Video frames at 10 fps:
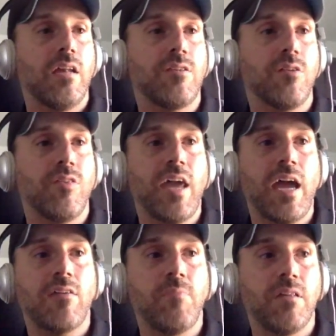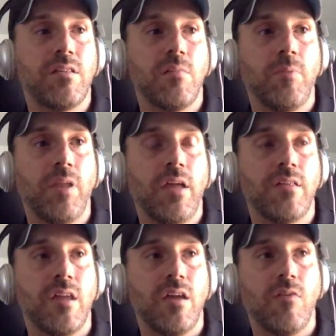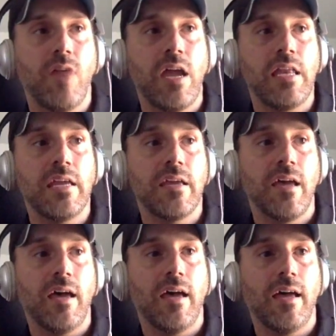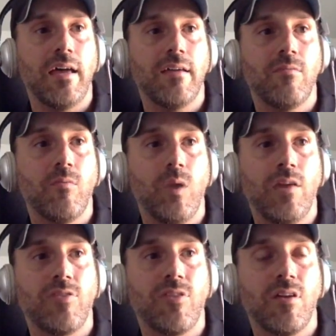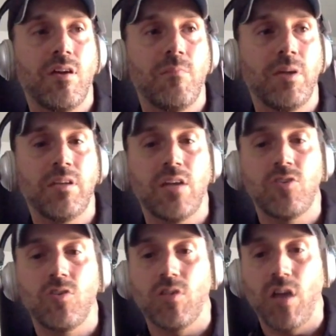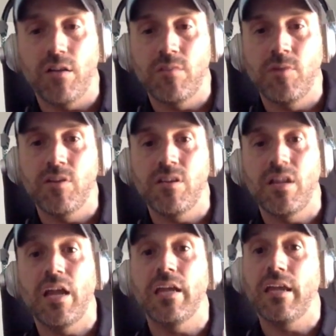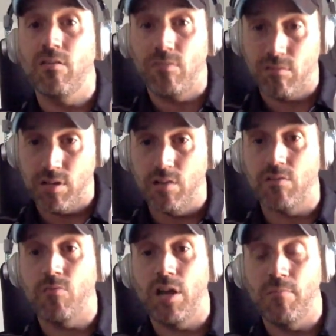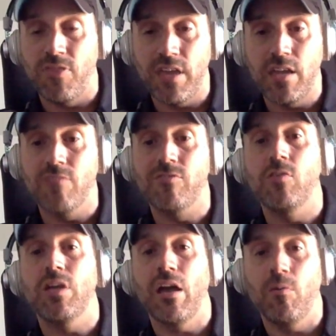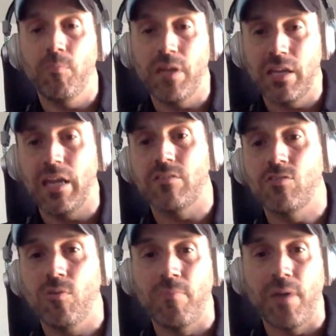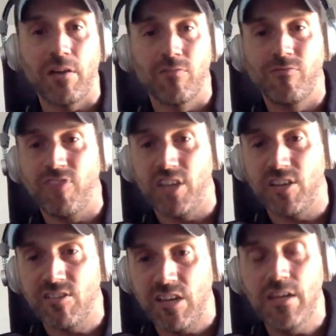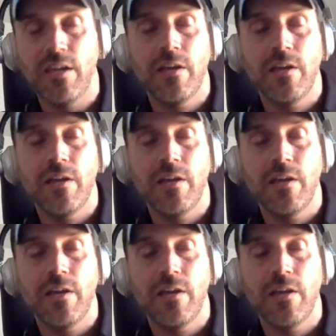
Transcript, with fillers: and so that could be as simple as iterating uh, with potential customers and saying, here's here's what I'm thinking of doing, help me get to a better vision.